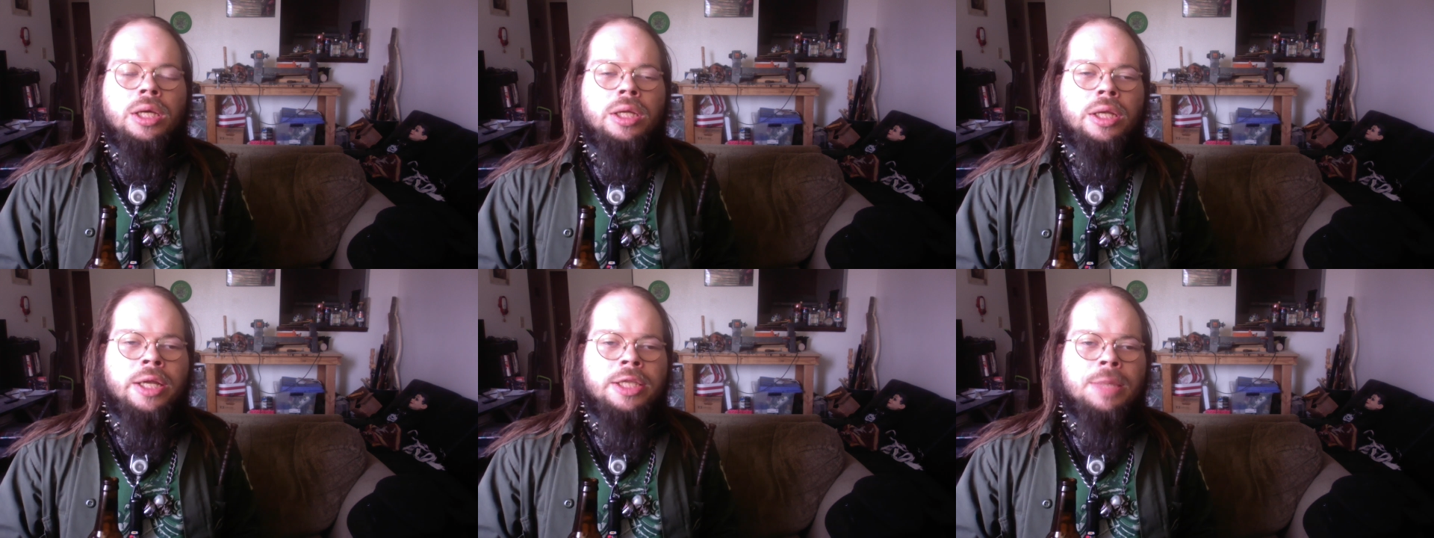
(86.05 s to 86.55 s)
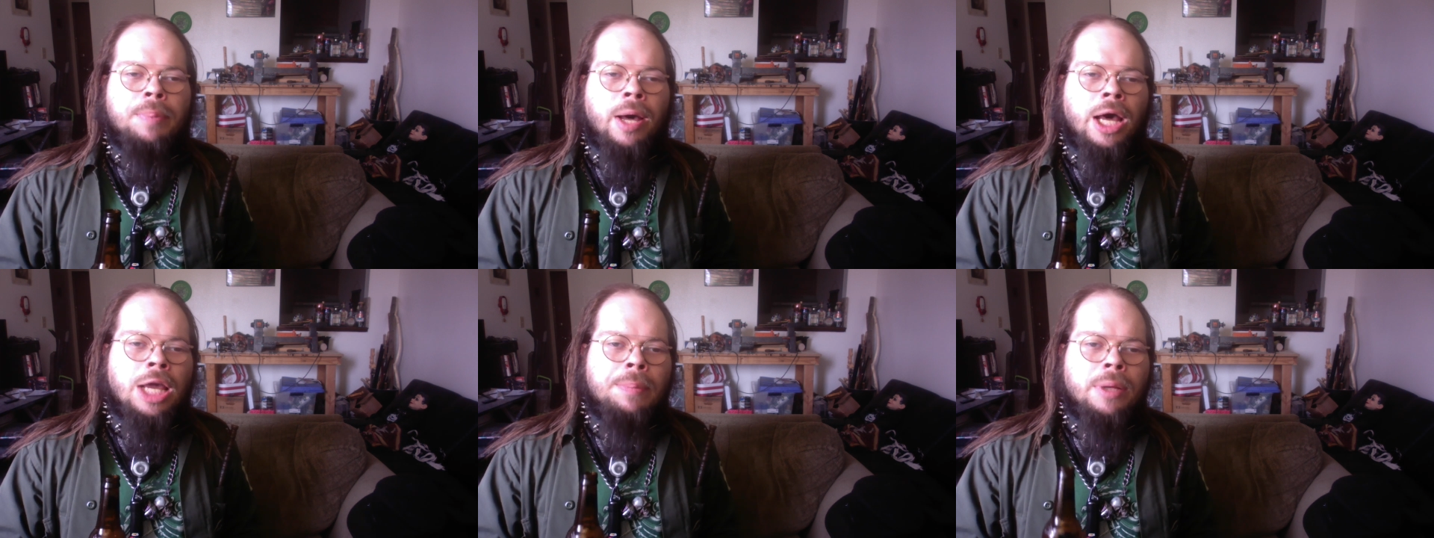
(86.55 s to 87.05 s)
In the
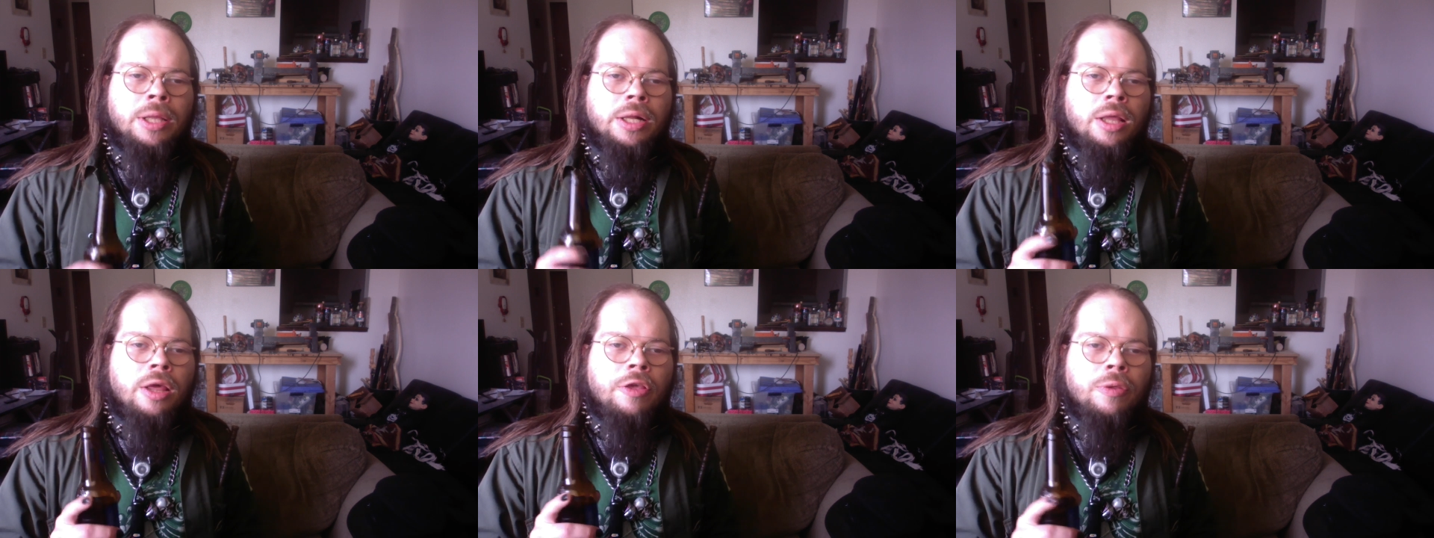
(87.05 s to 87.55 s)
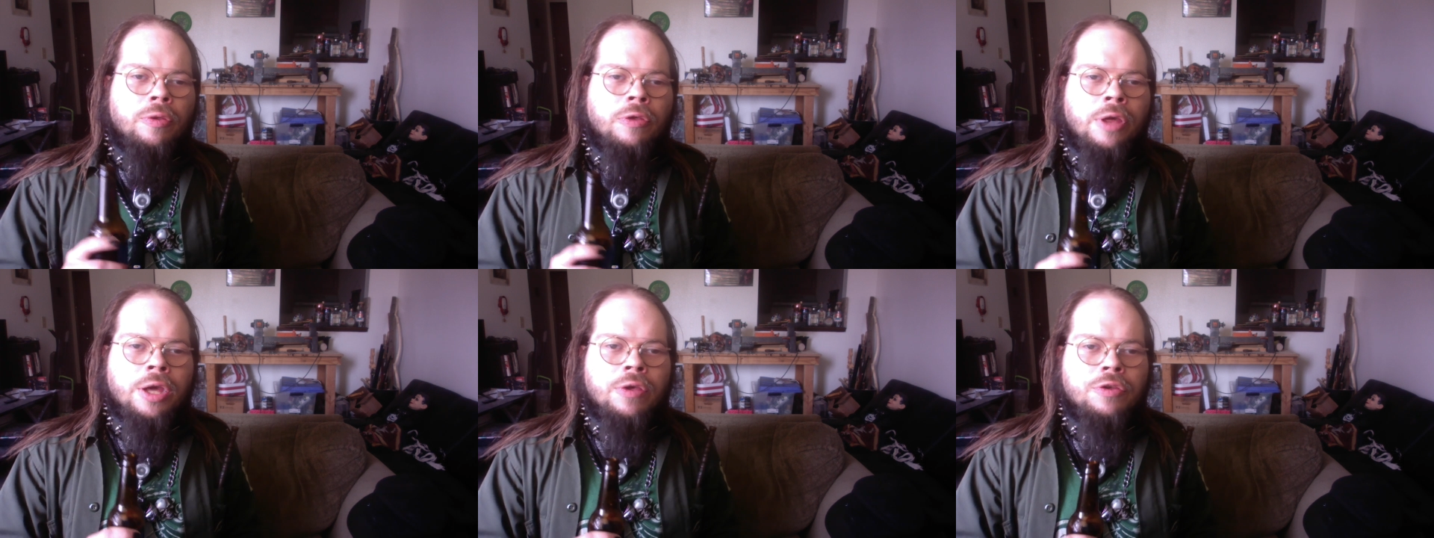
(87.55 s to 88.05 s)
Bible, it also
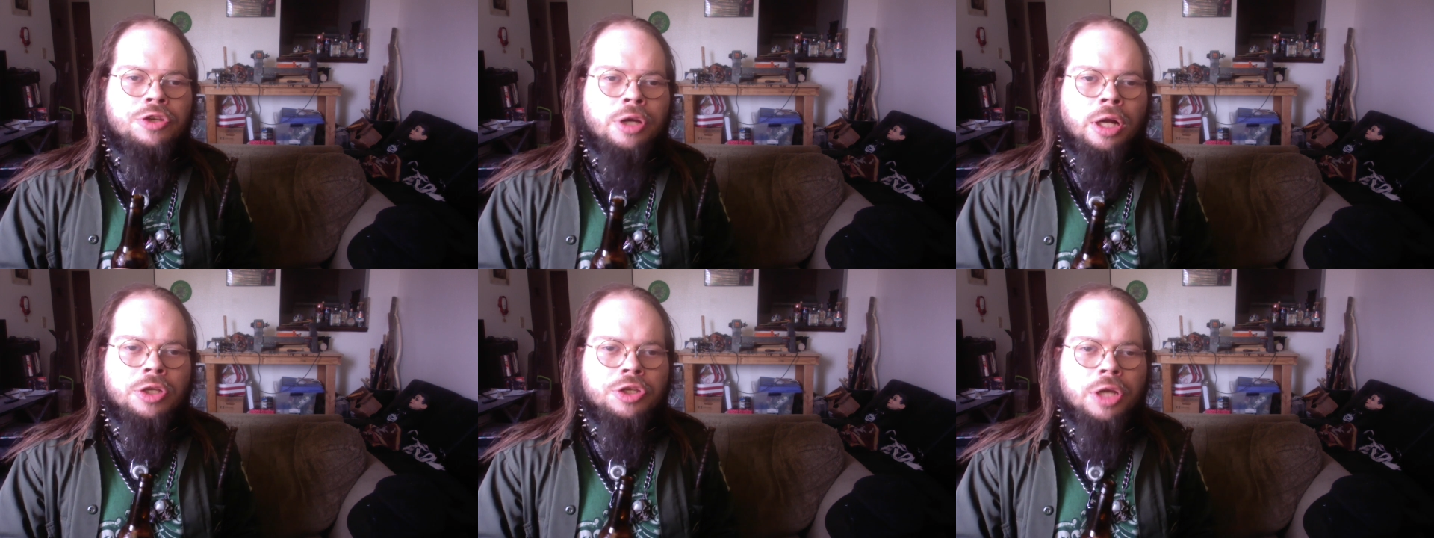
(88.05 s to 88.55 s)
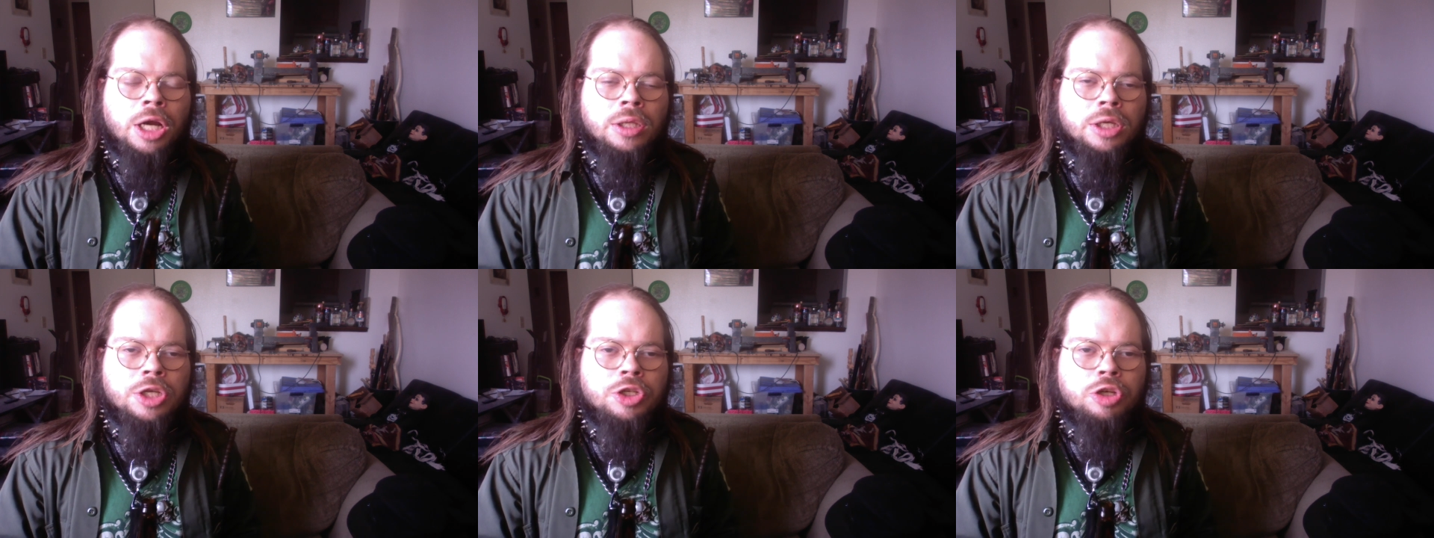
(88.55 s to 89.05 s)
says, Judge not,
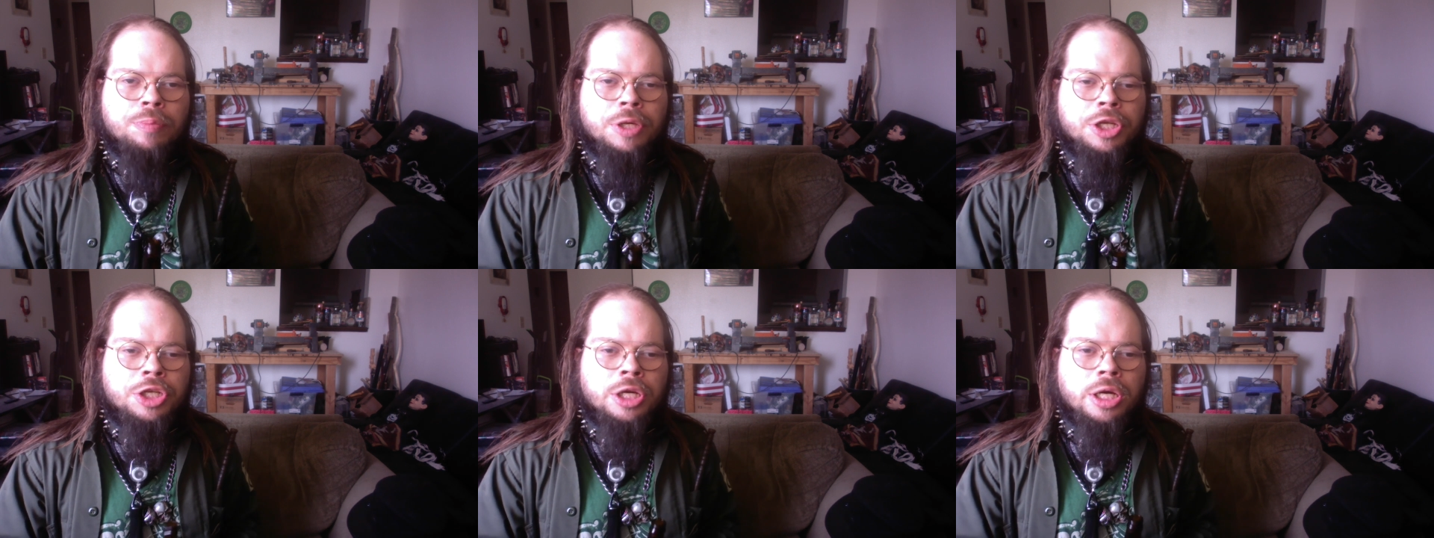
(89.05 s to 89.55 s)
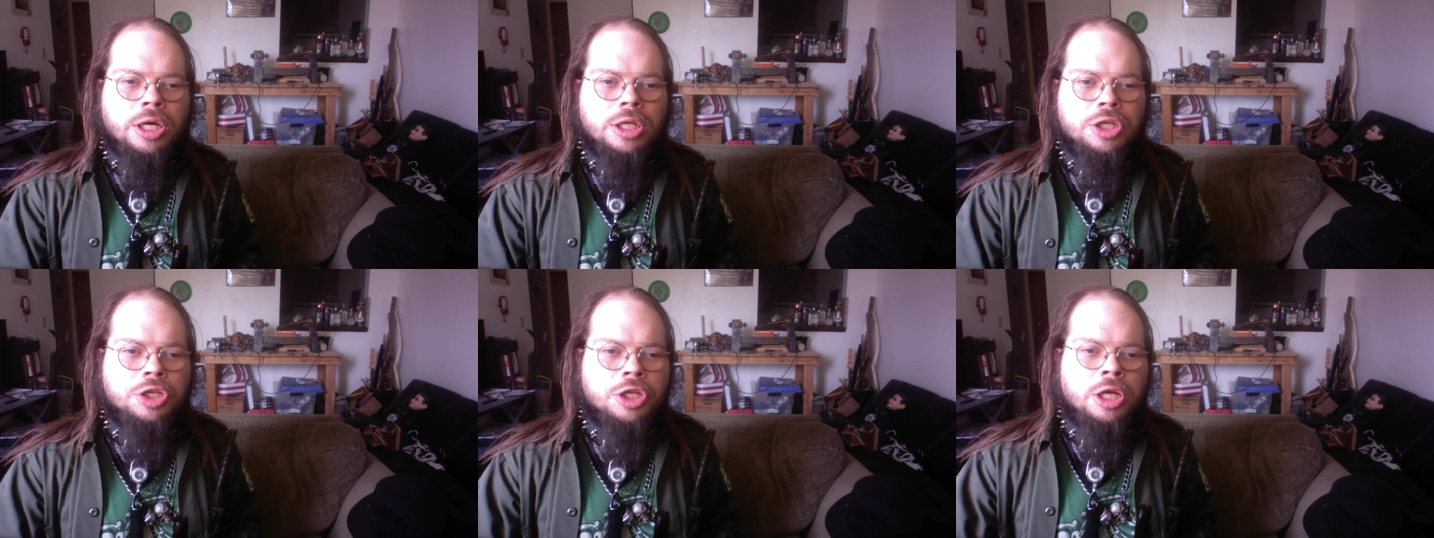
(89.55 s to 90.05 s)
lest you be
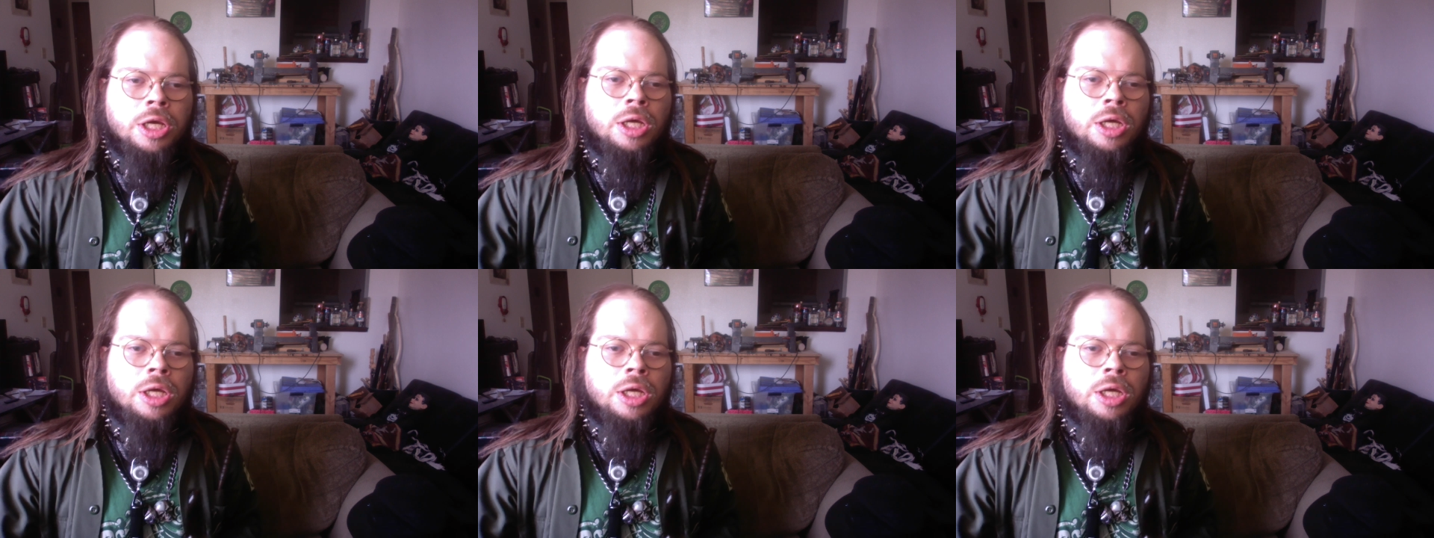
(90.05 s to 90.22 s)
judged.